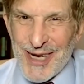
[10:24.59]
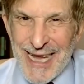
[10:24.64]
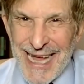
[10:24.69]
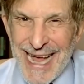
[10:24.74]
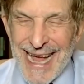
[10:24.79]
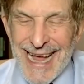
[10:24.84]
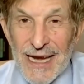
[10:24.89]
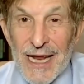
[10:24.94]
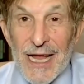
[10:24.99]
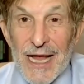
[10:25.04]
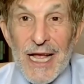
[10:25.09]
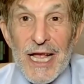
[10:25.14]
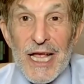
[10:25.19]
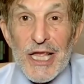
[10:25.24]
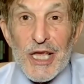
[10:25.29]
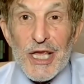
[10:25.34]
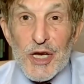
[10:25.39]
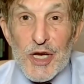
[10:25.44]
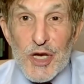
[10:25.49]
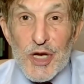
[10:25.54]
Again,
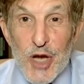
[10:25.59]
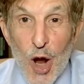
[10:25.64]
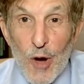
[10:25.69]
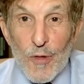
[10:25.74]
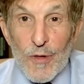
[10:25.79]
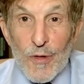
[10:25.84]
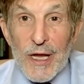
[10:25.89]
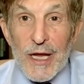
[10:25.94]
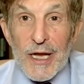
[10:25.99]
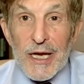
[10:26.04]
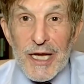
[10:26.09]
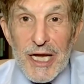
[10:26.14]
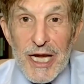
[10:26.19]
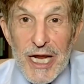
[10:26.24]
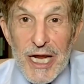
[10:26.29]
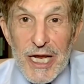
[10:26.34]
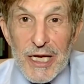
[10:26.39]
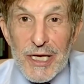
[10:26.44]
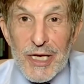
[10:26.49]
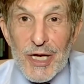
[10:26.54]
you don't
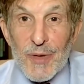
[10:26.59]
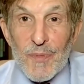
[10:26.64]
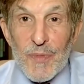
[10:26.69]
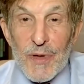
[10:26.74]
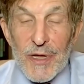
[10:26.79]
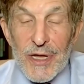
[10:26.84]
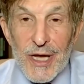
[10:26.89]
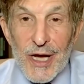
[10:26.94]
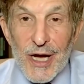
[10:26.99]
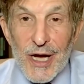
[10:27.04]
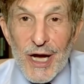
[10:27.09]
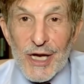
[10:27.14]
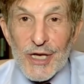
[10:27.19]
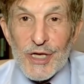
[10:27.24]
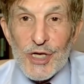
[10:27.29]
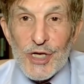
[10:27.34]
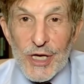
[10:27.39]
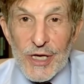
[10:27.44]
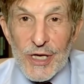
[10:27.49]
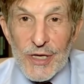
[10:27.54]
need to be a
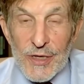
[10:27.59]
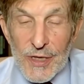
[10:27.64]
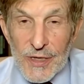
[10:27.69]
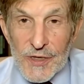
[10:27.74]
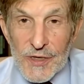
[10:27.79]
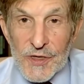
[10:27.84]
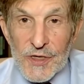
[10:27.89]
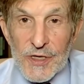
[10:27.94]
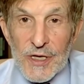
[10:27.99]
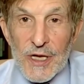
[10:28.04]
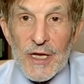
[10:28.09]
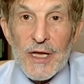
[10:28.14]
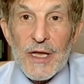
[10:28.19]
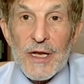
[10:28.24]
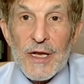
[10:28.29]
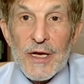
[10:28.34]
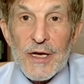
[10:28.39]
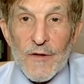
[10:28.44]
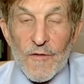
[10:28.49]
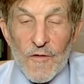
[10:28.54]
genius
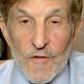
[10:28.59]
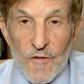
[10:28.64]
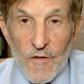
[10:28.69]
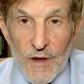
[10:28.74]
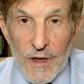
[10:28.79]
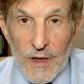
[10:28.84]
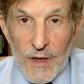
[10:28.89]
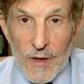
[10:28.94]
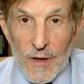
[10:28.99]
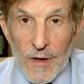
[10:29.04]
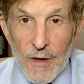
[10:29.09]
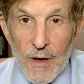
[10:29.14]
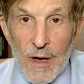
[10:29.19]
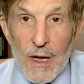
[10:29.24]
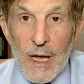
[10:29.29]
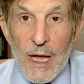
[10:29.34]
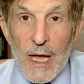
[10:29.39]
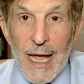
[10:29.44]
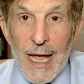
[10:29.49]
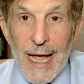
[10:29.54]
to figure
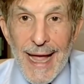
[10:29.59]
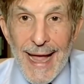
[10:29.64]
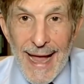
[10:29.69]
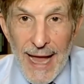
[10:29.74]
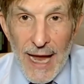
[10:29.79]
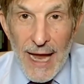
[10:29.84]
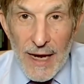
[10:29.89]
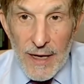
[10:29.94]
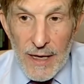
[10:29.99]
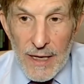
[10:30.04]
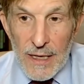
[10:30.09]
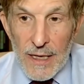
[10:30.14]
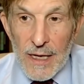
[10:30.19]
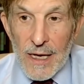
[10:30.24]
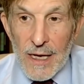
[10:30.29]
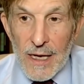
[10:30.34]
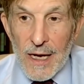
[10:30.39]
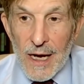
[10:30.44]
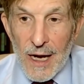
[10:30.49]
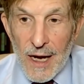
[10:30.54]
any
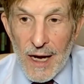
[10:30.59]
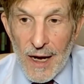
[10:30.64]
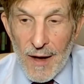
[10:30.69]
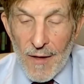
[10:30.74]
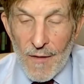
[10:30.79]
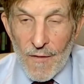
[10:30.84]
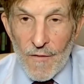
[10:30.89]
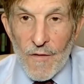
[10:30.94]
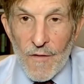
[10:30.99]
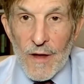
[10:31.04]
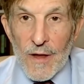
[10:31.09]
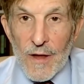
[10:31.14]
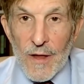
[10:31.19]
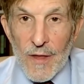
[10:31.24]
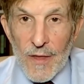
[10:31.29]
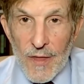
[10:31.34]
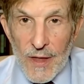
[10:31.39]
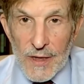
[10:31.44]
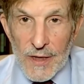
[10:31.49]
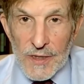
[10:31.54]
of
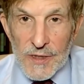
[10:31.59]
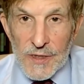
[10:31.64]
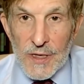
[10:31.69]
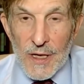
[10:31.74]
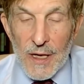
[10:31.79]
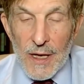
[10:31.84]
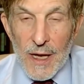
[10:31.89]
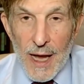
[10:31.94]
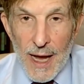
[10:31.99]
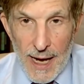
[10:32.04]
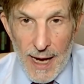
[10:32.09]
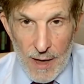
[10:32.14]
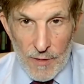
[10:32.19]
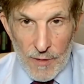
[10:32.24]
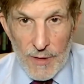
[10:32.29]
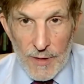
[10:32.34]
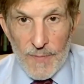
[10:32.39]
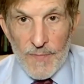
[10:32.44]
this out.